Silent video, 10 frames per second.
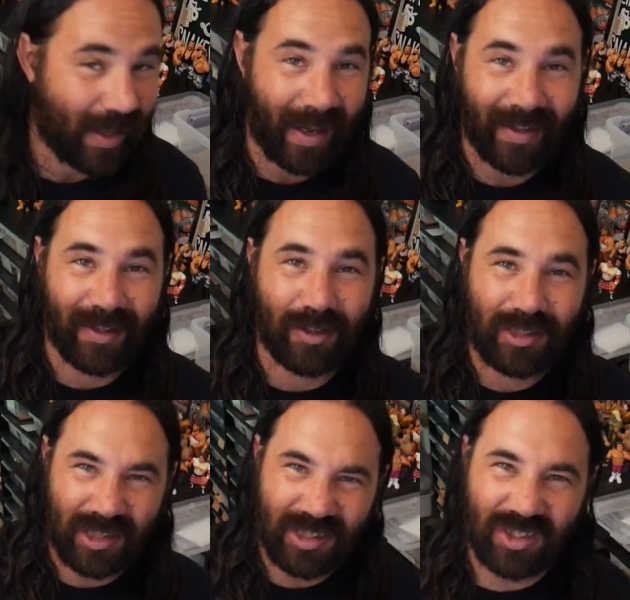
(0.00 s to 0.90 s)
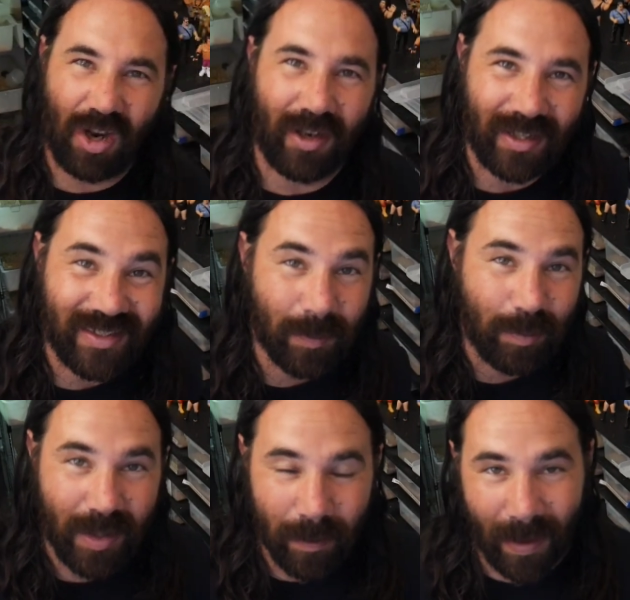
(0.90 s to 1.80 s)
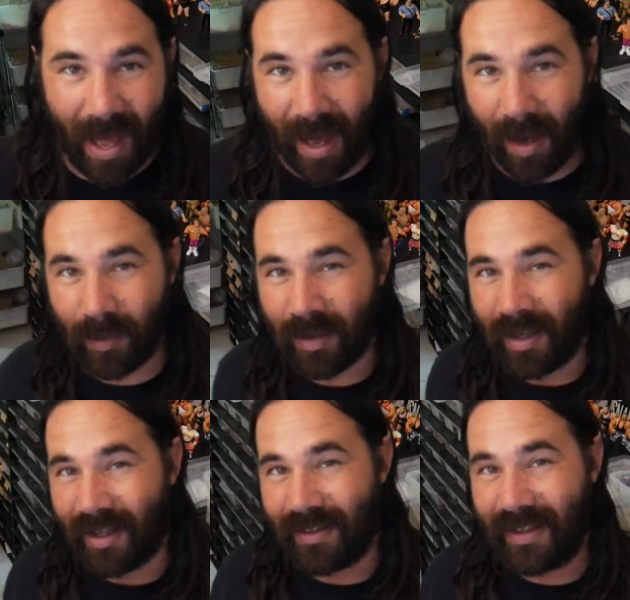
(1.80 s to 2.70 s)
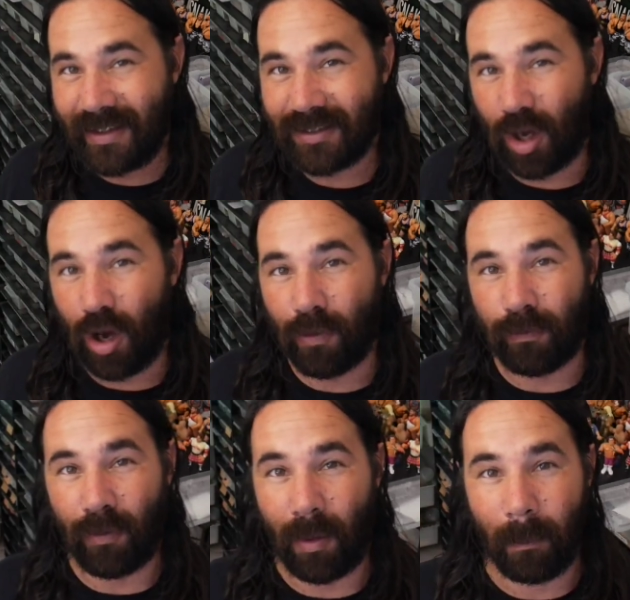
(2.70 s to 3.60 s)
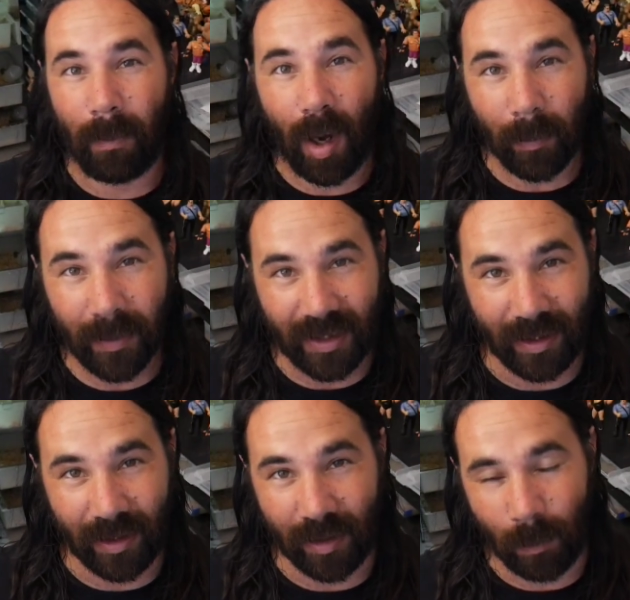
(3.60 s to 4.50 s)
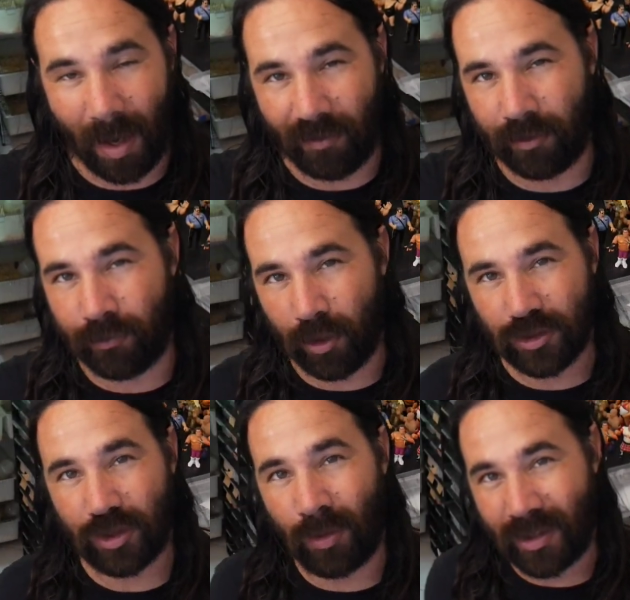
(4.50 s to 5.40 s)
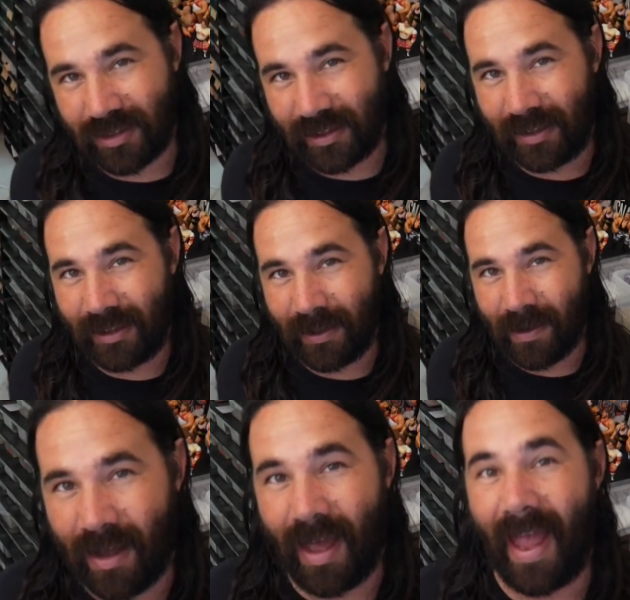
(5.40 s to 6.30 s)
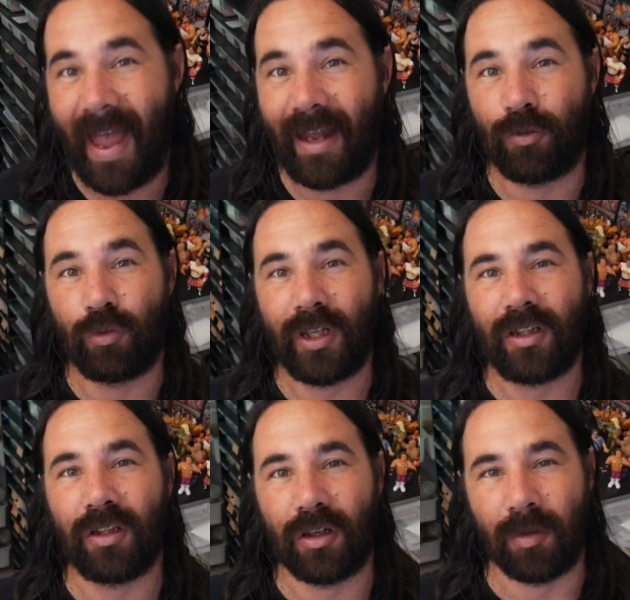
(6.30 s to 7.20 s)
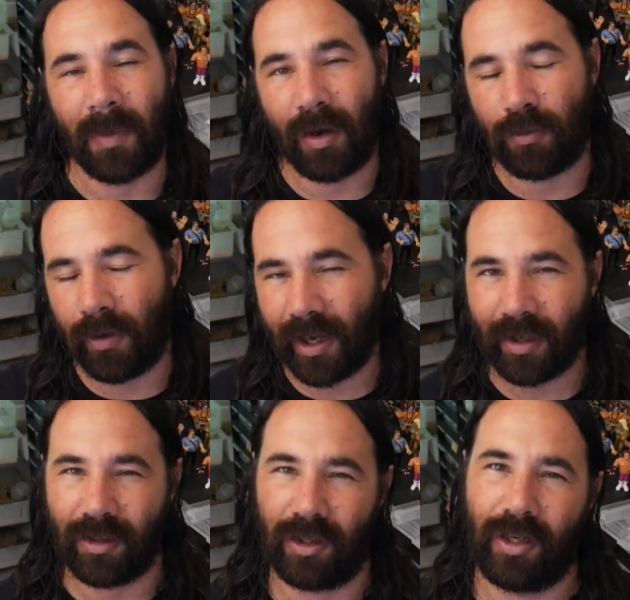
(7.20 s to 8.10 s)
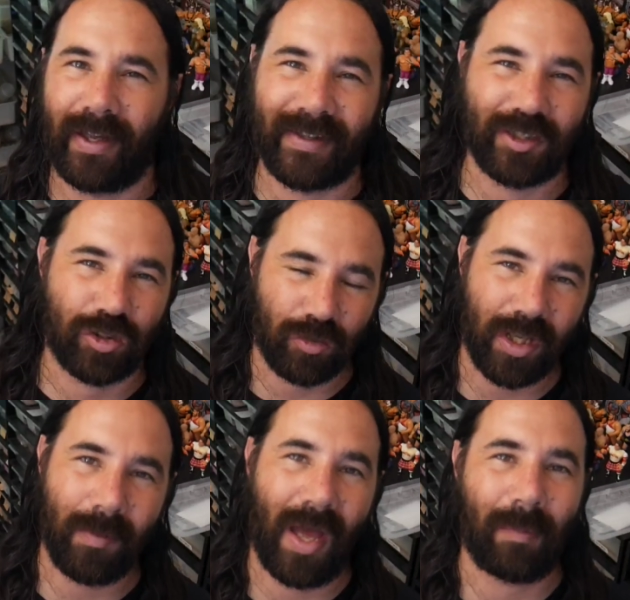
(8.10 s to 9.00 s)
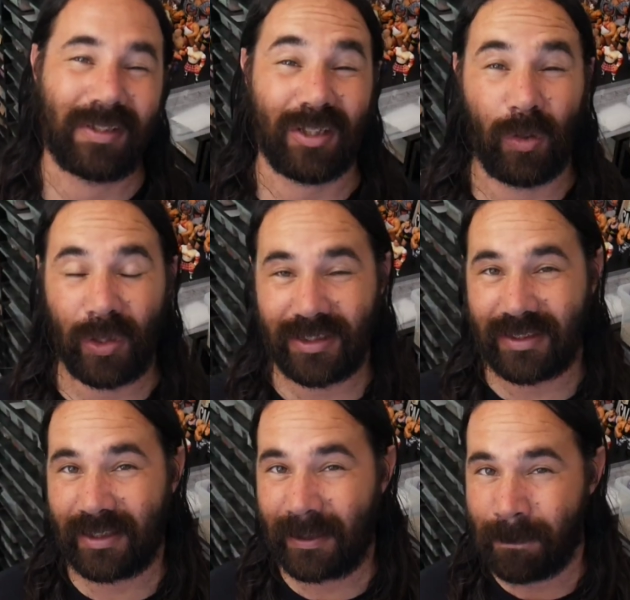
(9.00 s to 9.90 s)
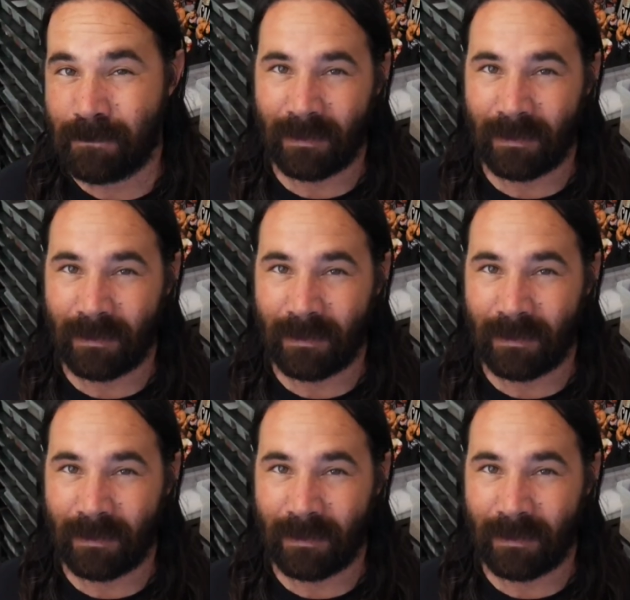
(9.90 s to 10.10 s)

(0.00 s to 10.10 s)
and they're just starting to pip out. These are from Pumpkin, my reverse Okeetee, and Riddler, my regular extreme Abbott's Okeetee.